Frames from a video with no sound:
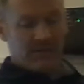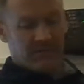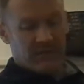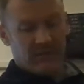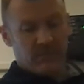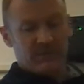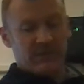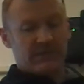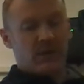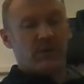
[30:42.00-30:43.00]
if I'm
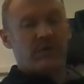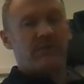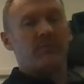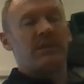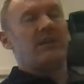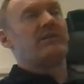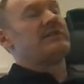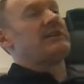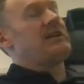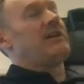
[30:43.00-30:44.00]
just going from here
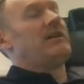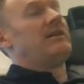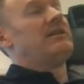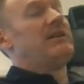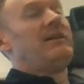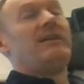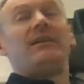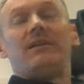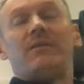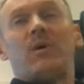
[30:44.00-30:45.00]
to here,
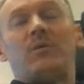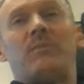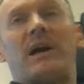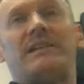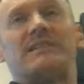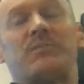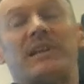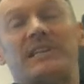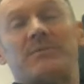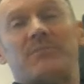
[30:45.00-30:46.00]
what would my
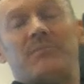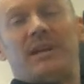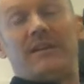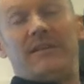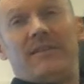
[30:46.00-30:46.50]
displacement be?